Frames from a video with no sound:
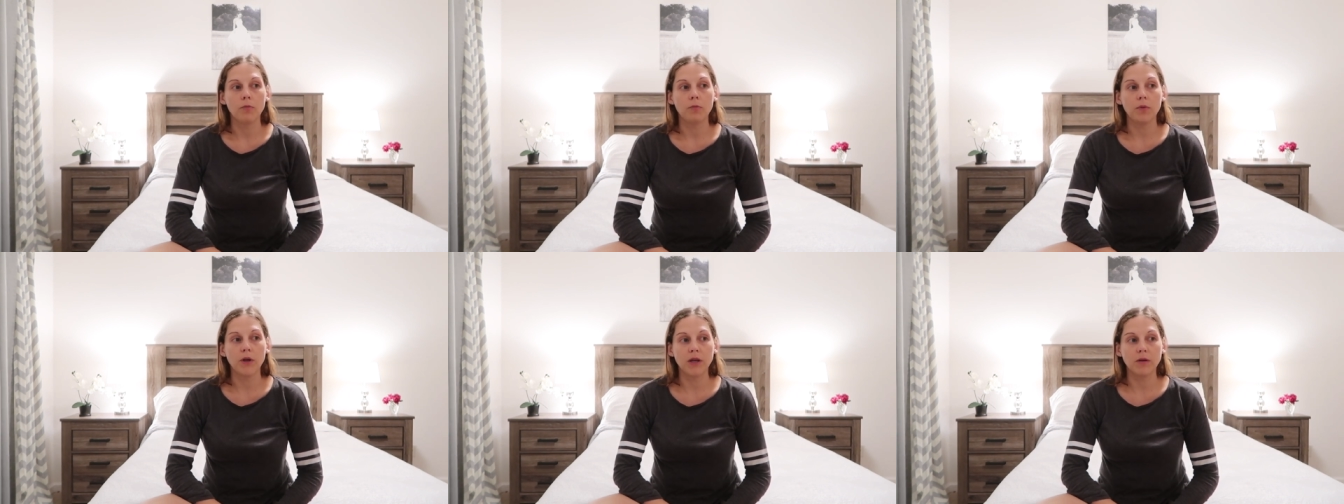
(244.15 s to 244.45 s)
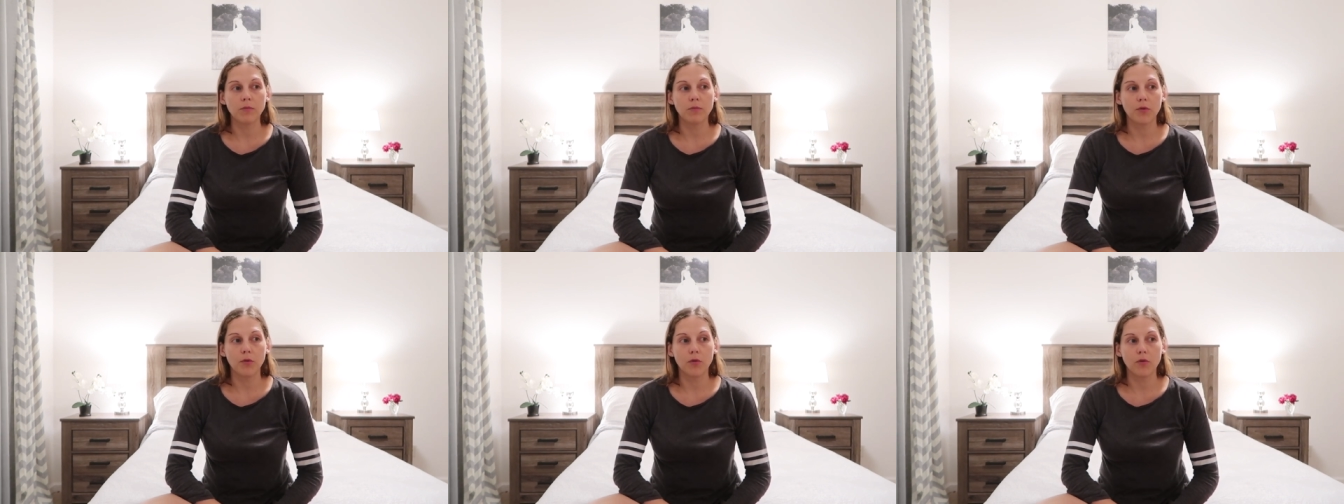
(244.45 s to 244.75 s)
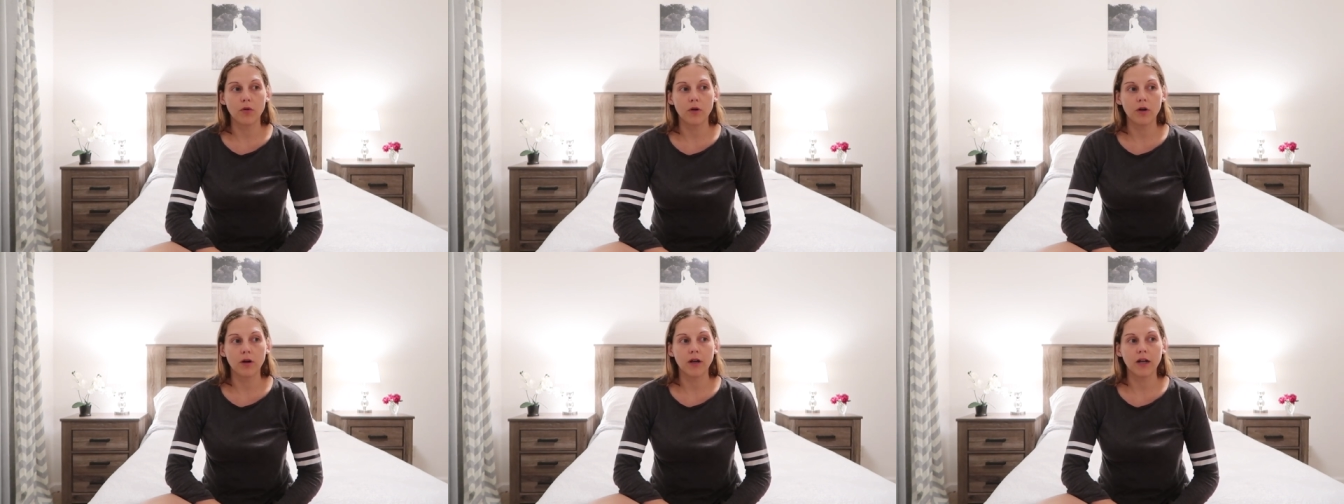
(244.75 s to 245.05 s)
being
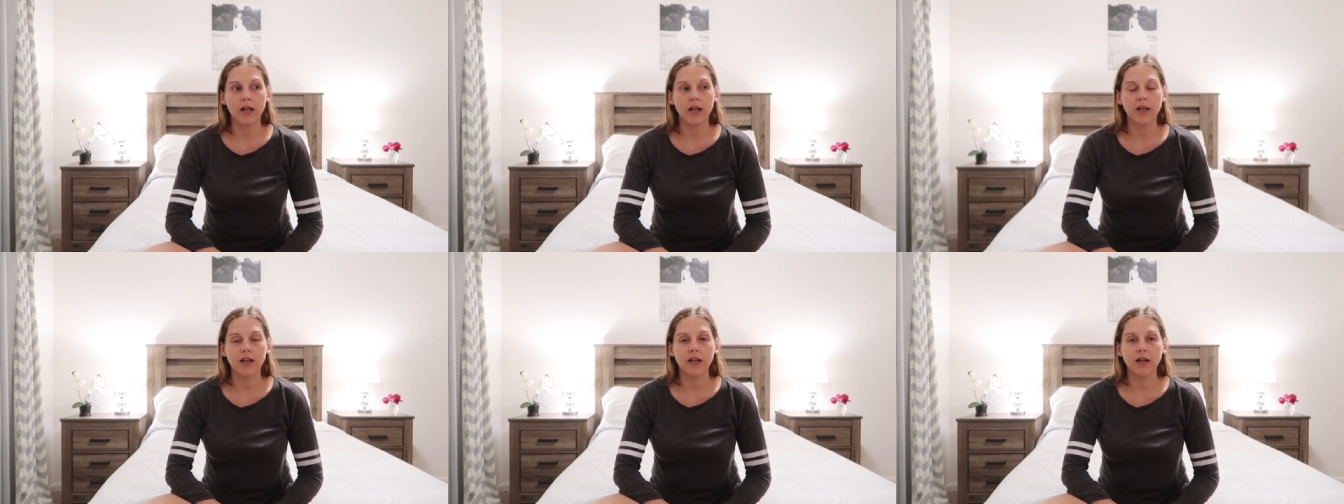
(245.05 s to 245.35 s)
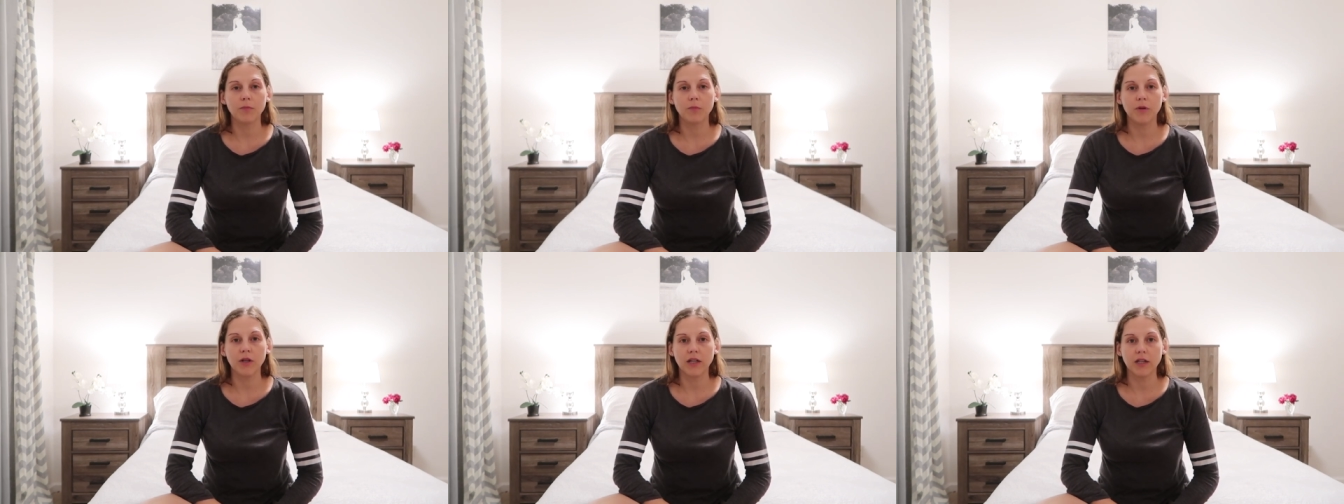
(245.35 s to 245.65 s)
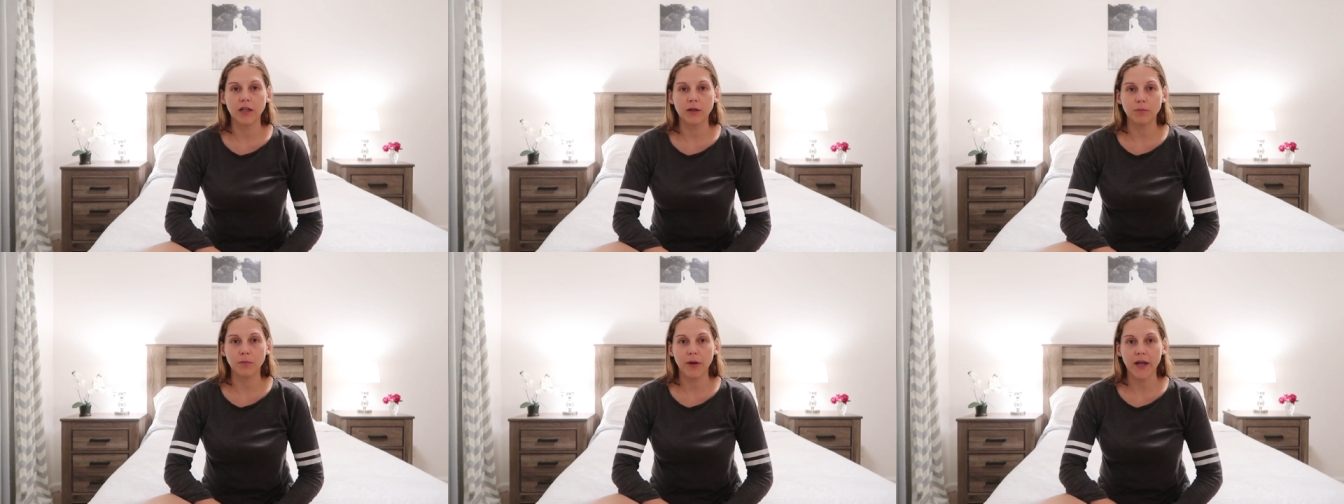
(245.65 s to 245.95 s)
born and then
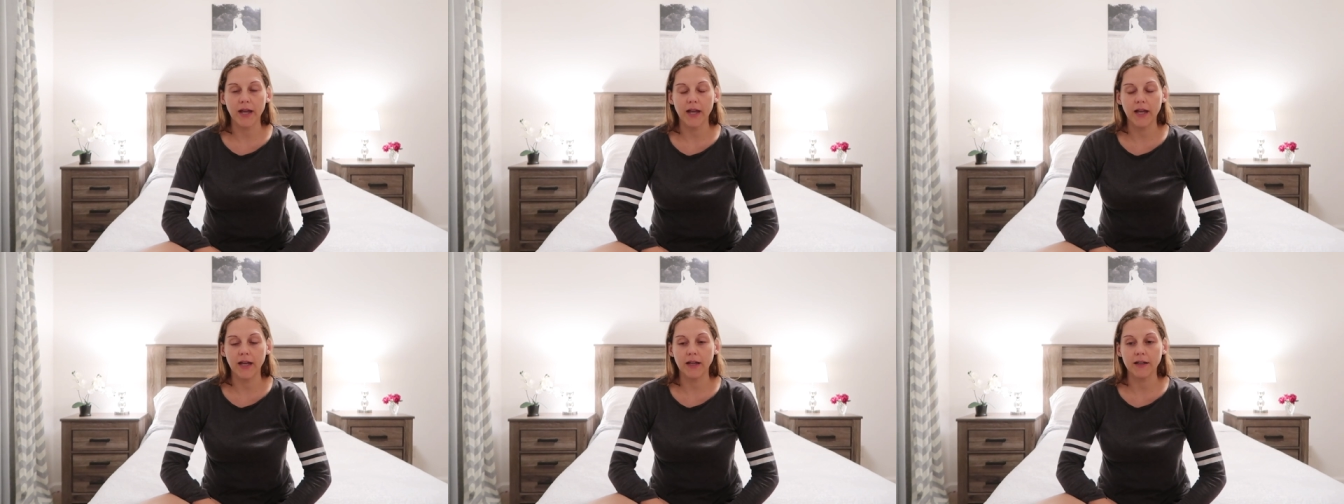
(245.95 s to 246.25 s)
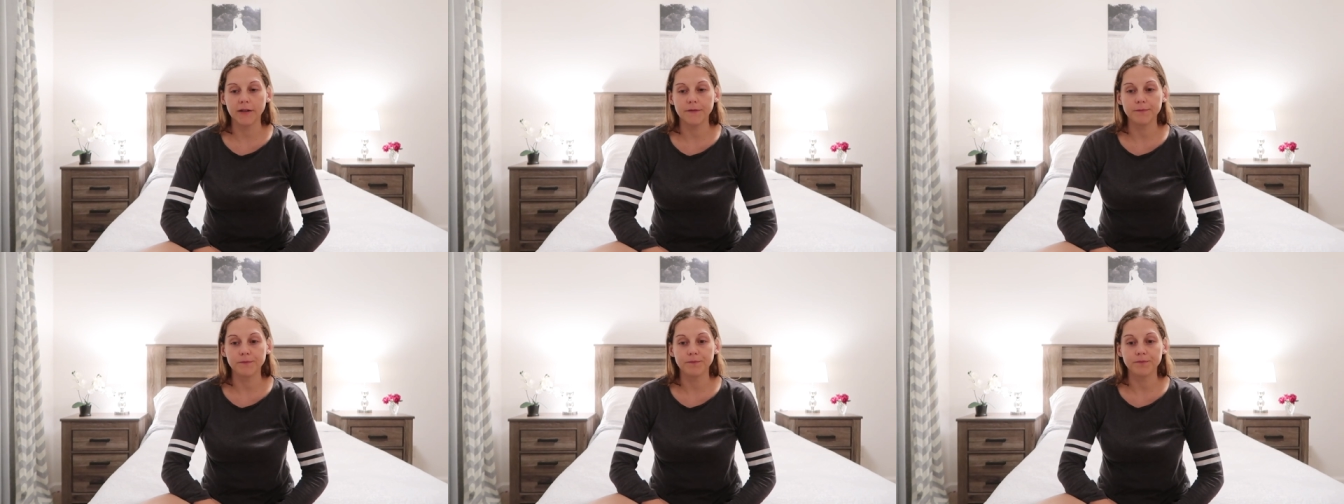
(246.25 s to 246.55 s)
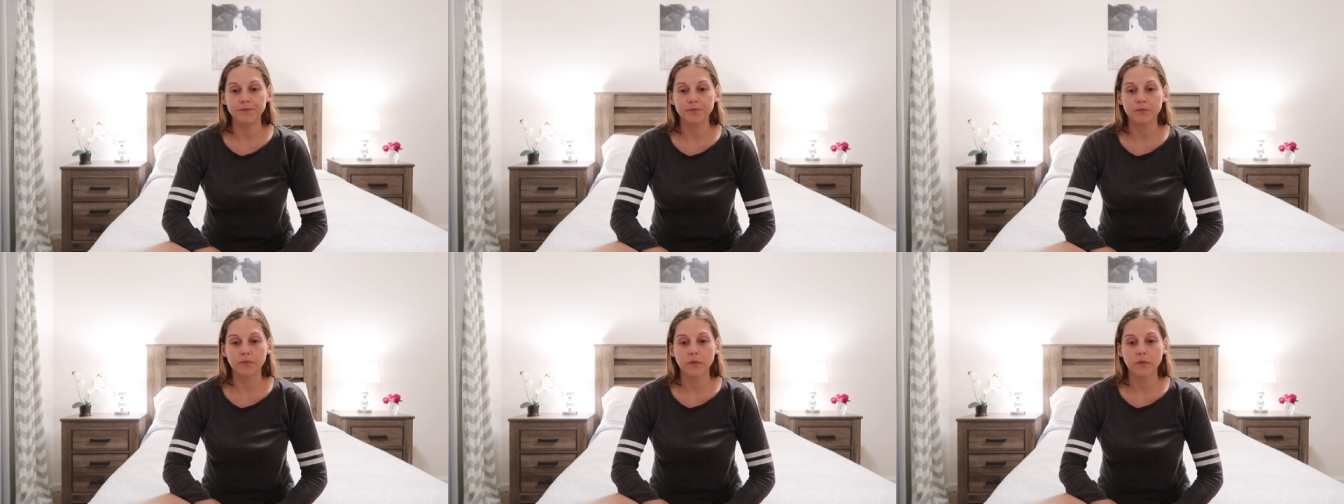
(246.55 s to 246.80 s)
being in pain